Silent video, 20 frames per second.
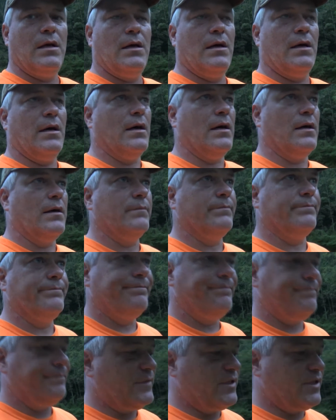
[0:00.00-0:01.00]

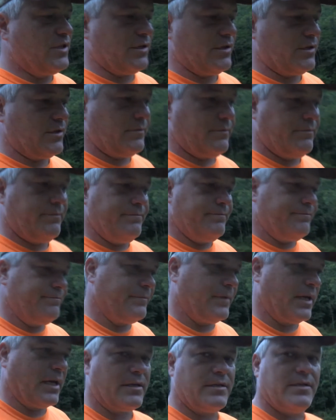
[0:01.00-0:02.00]
It's just,
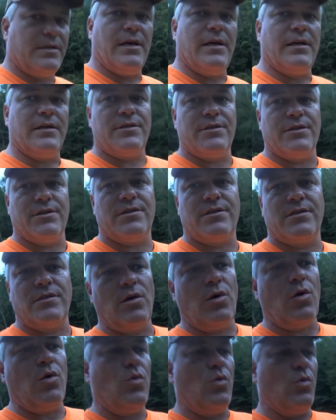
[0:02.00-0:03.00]
like I said, it's just
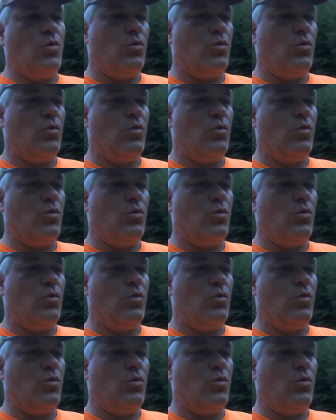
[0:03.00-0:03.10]
so